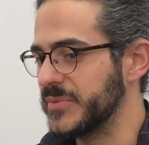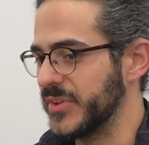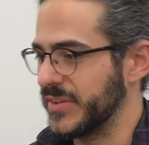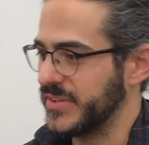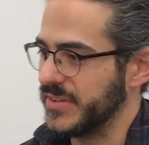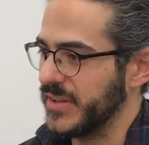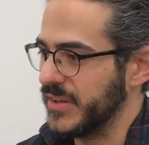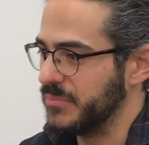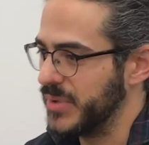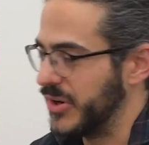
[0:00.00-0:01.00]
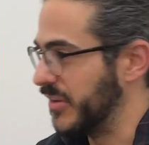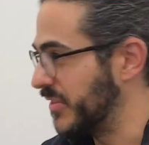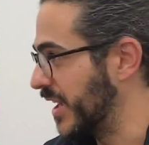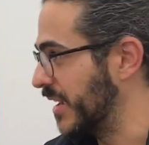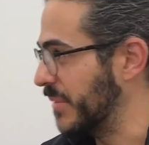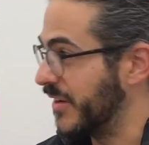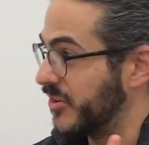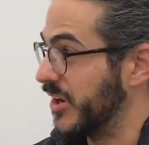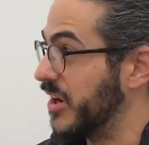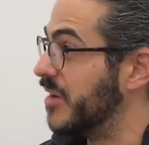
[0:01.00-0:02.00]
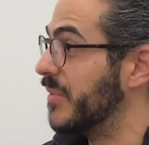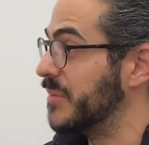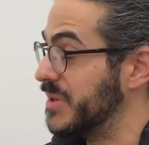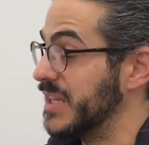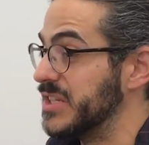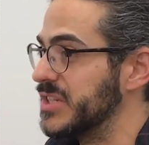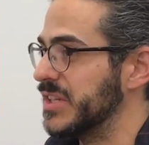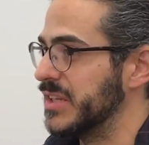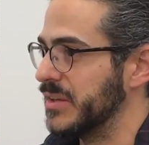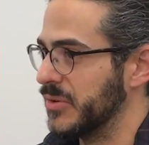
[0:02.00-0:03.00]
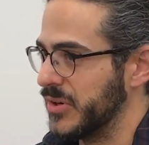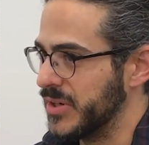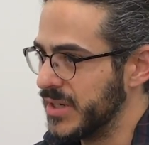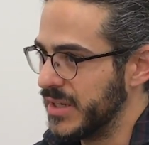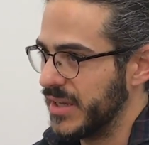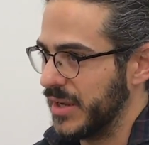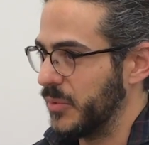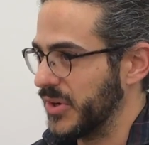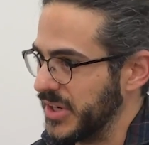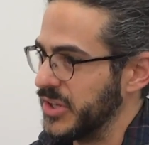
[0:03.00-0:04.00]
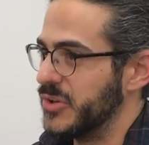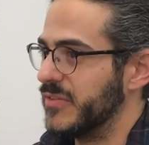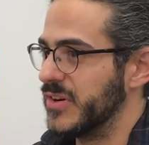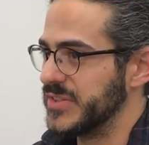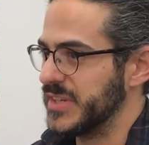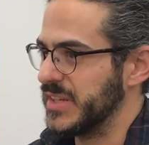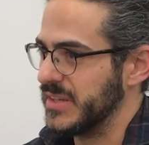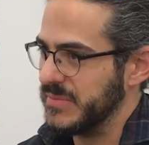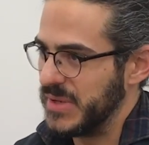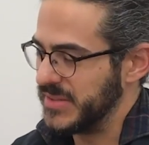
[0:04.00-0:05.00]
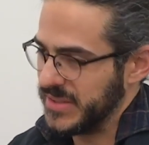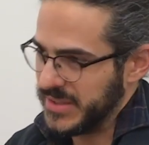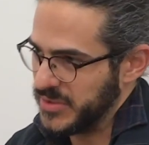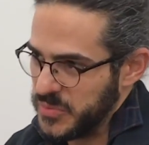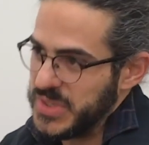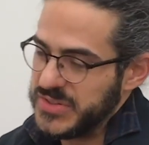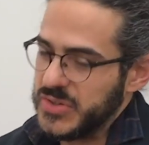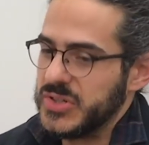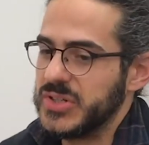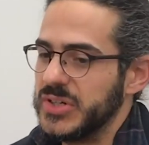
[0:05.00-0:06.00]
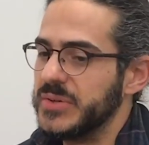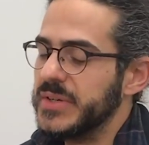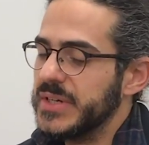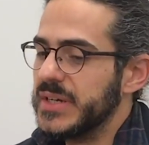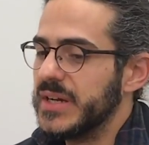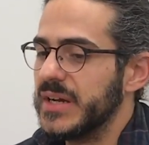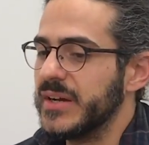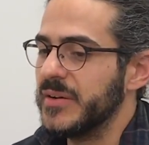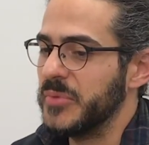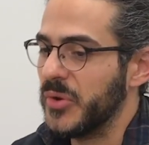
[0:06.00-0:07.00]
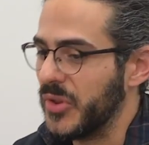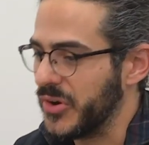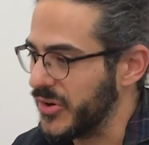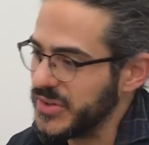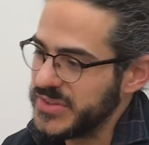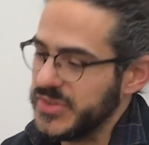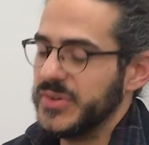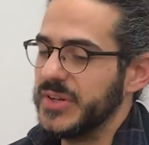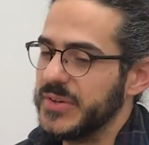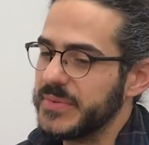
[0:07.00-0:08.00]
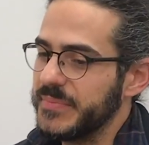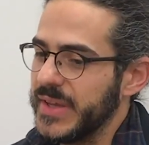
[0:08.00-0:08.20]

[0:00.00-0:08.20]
So that's a period of time after I got my Ph.D. where I worked at a university basically as a researcher, no longer a student.